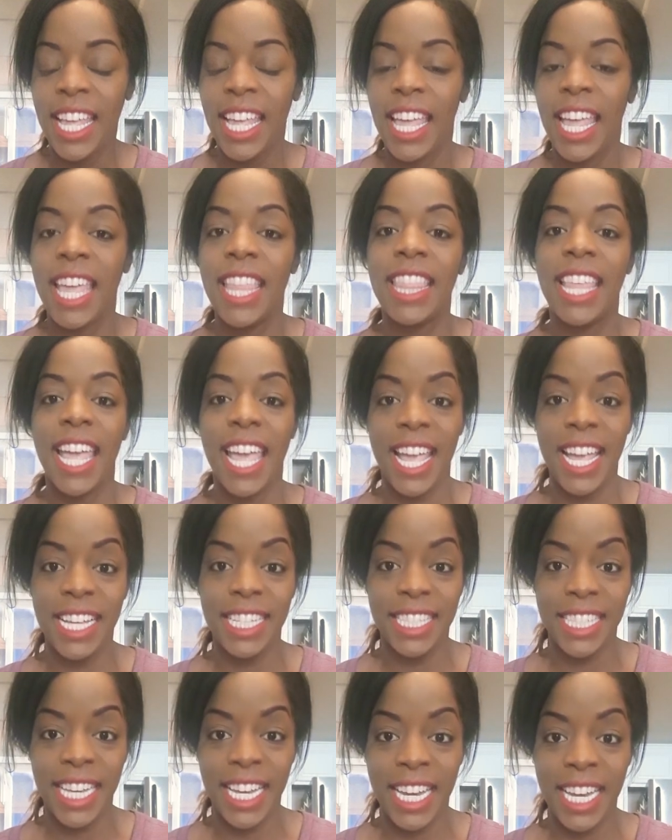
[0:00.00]
in the
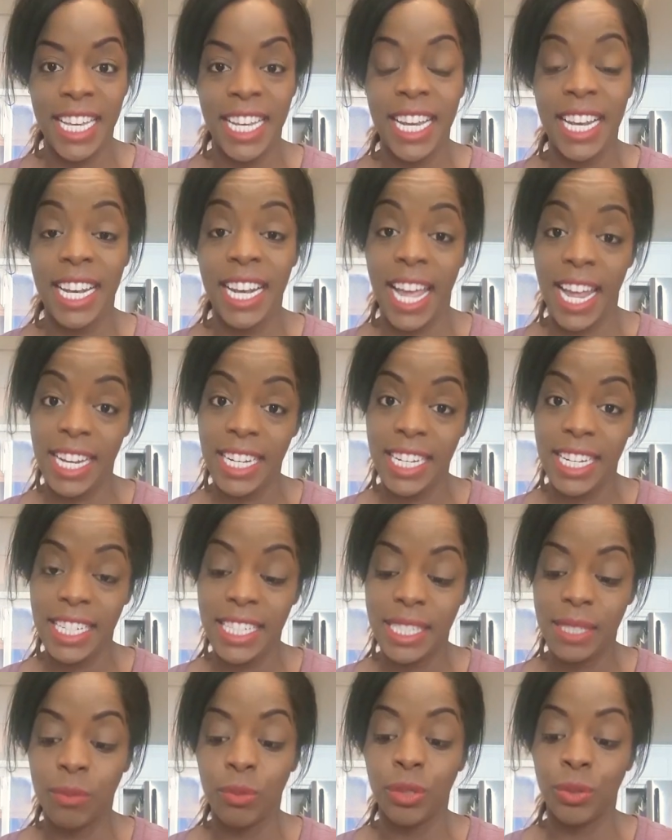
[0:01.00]

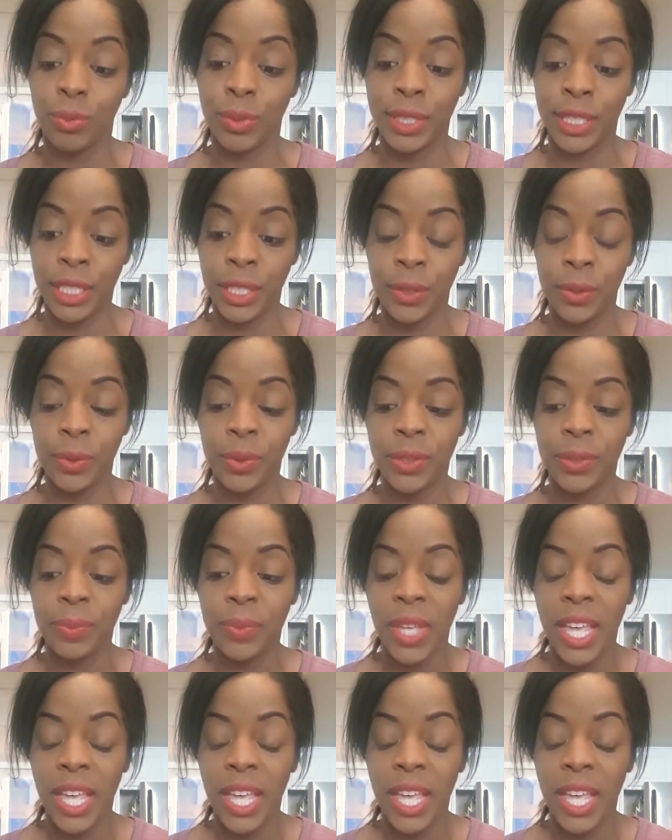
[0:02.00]
1890s, which was huge.